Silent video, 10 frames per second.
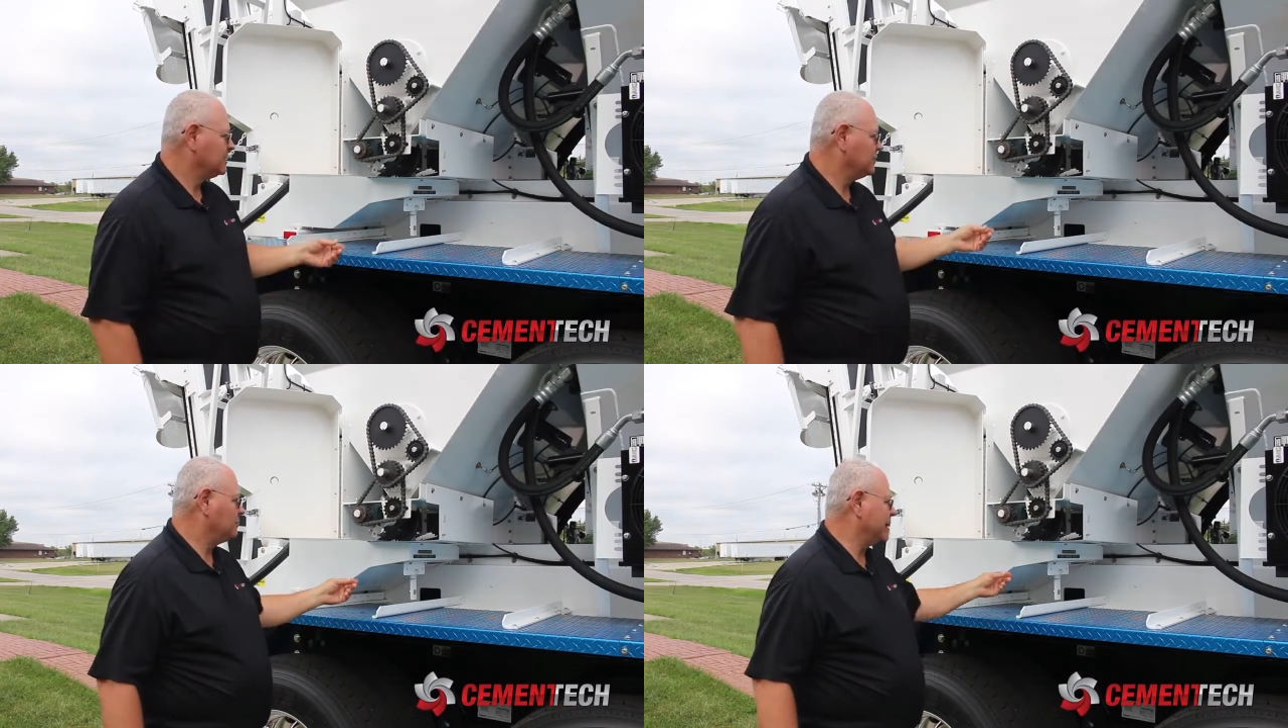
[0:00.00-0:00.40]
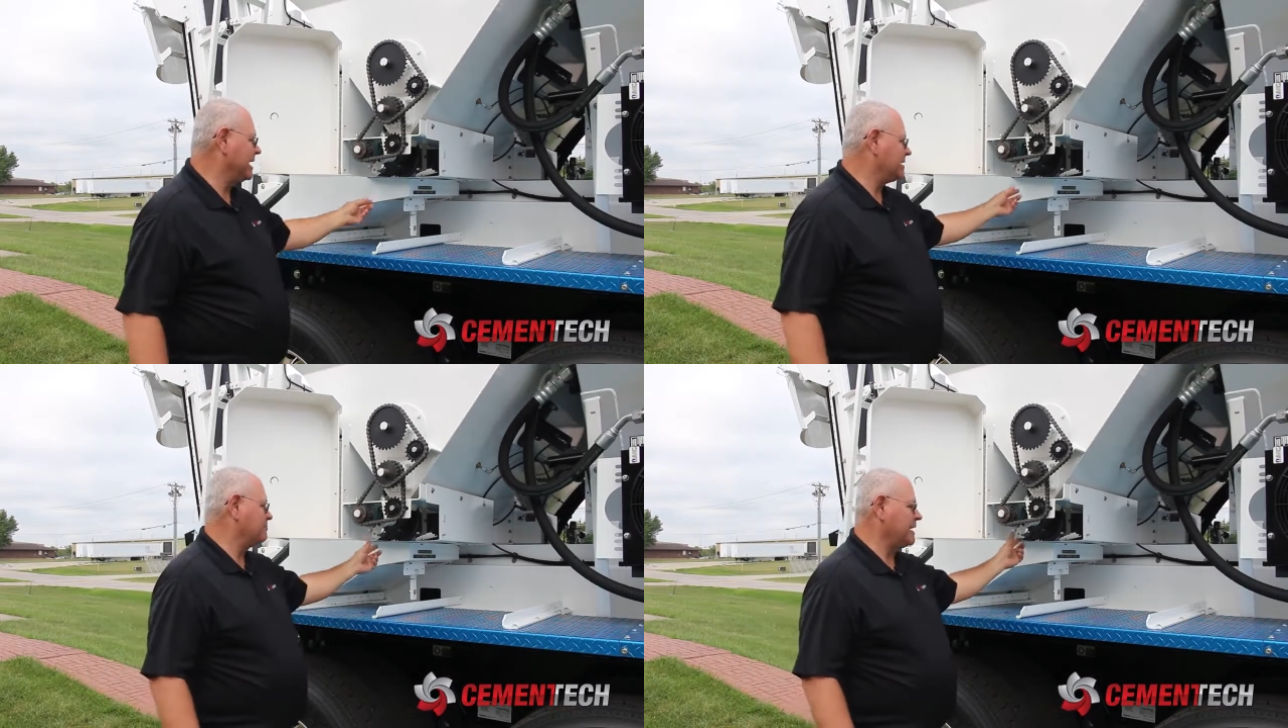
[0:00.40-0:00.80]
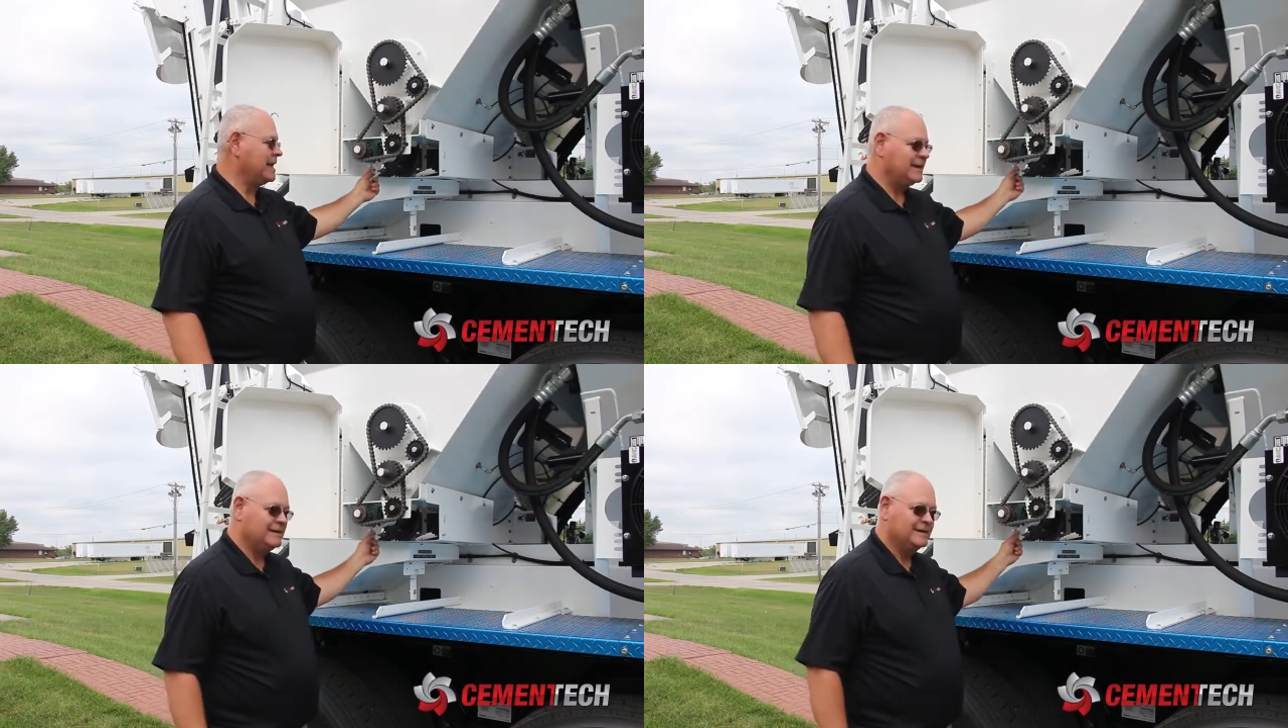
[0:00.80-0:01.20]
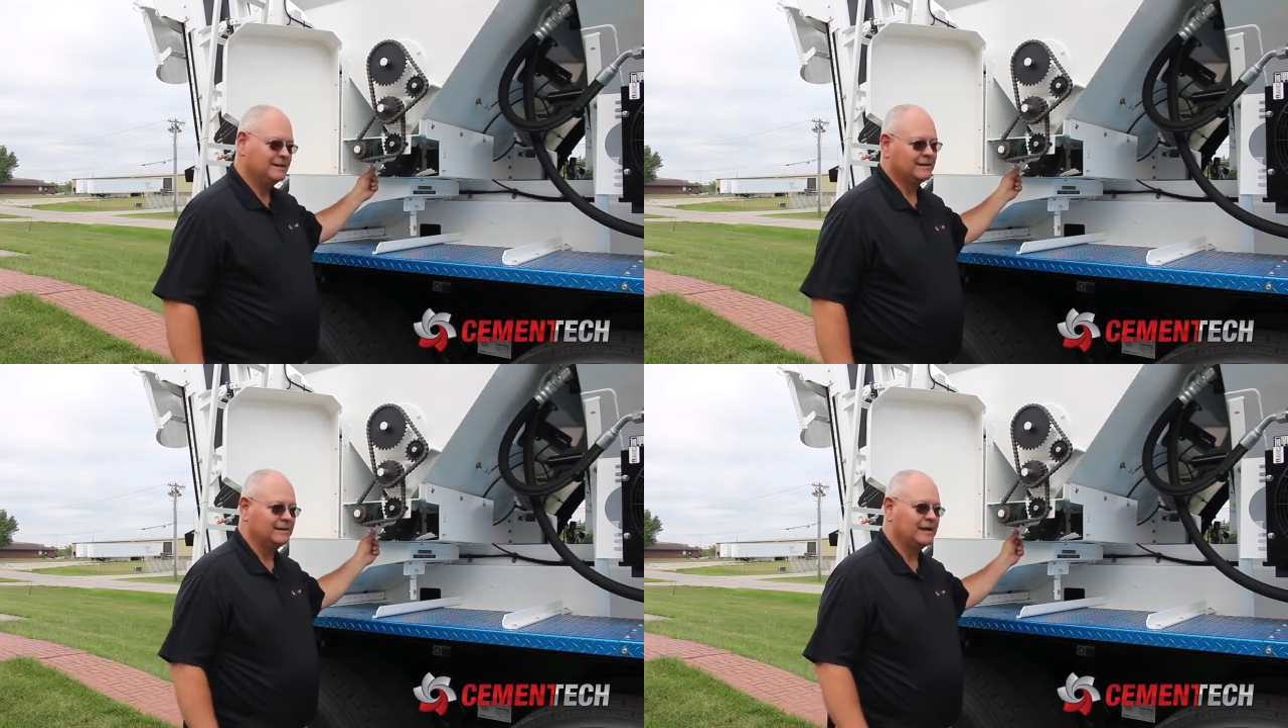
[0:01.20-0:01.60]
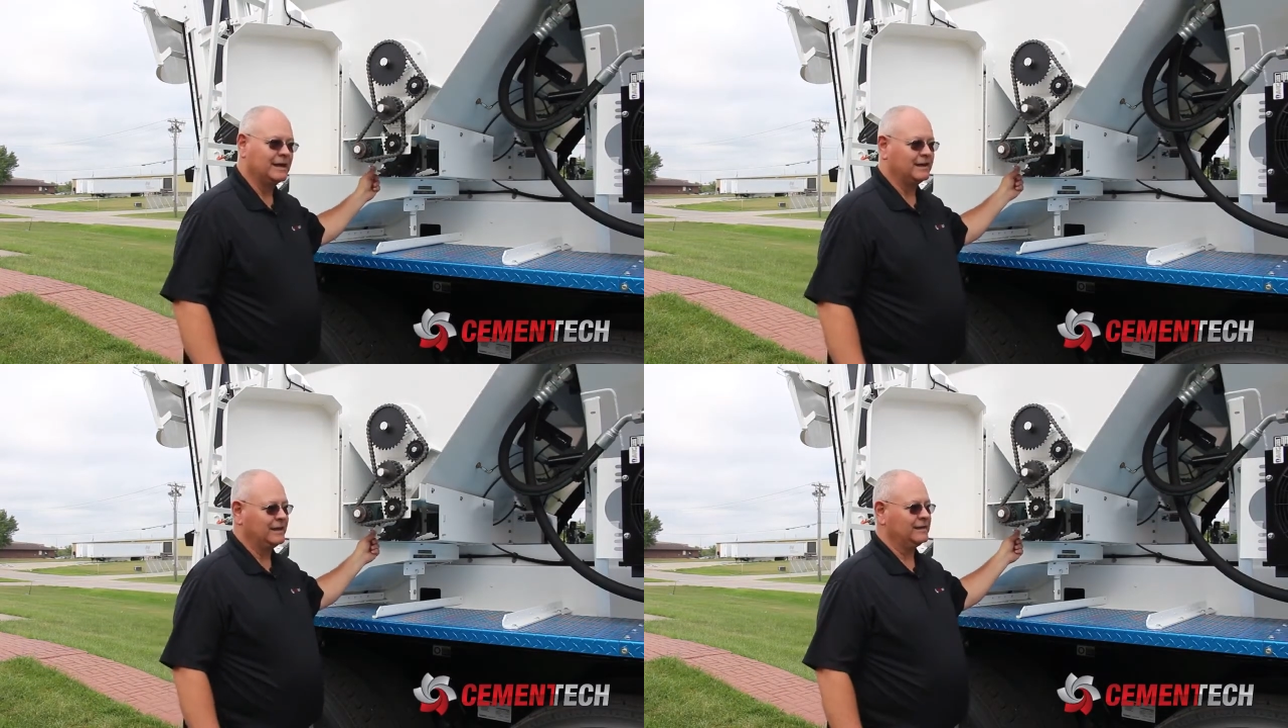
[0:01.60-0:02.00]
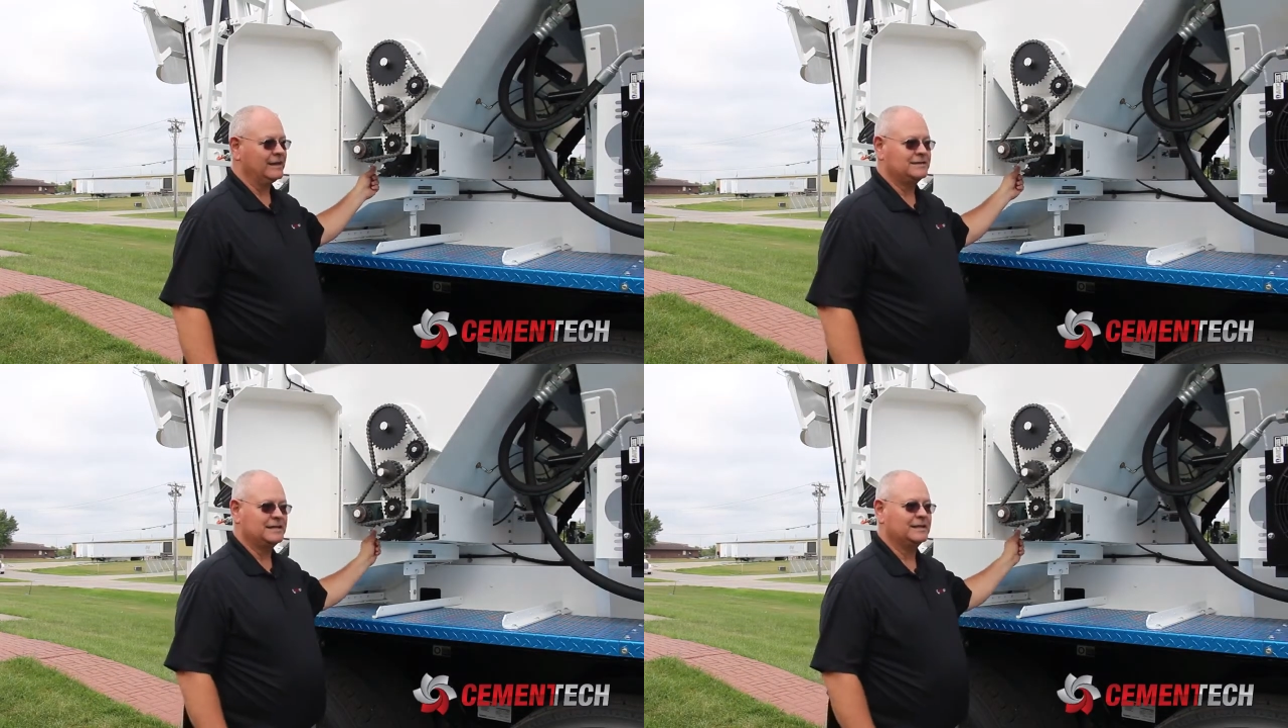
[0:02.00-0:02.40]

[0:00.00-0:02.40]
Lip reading: You break a pin, and I see